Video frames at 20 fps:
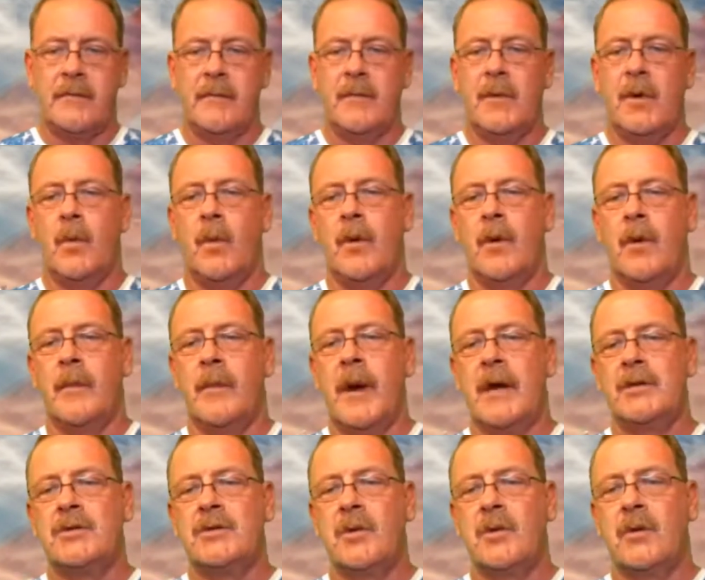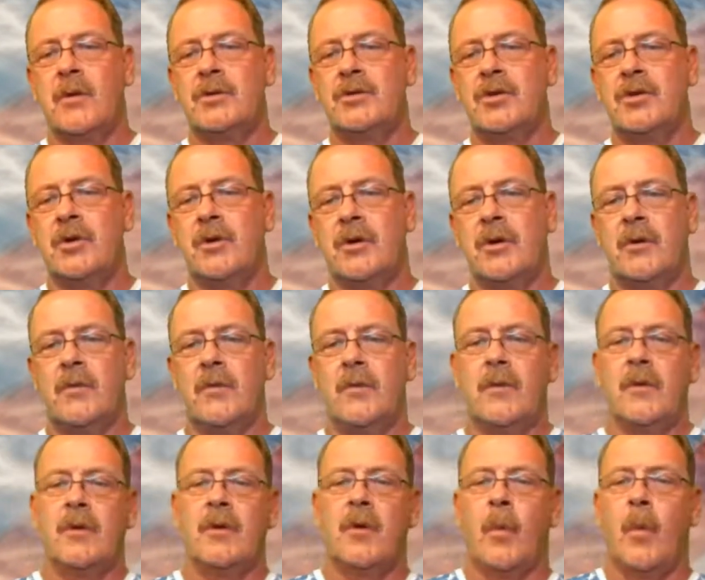You want to make sure
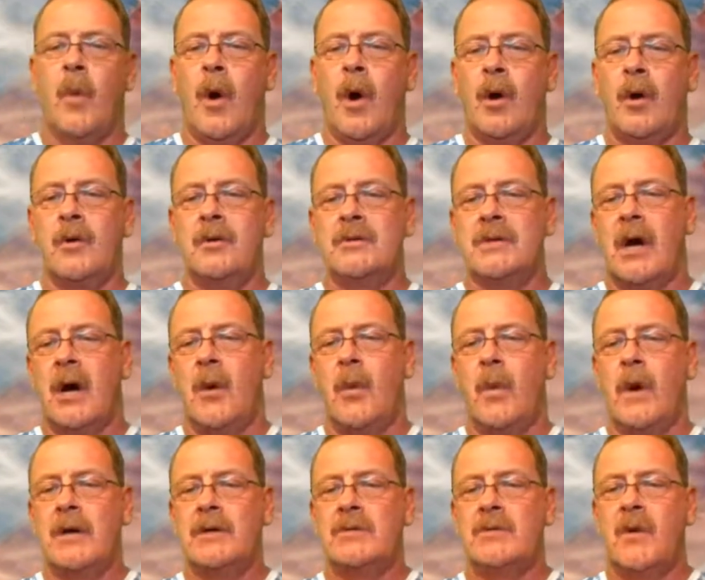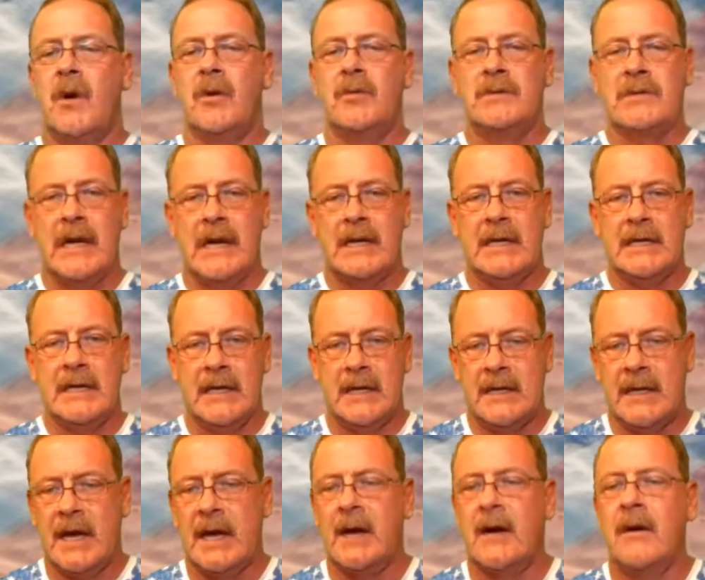that the water is always rotating
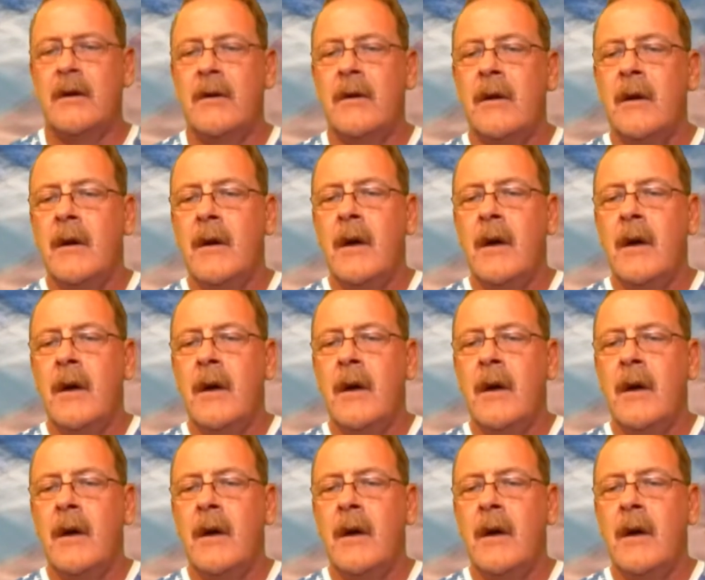in there.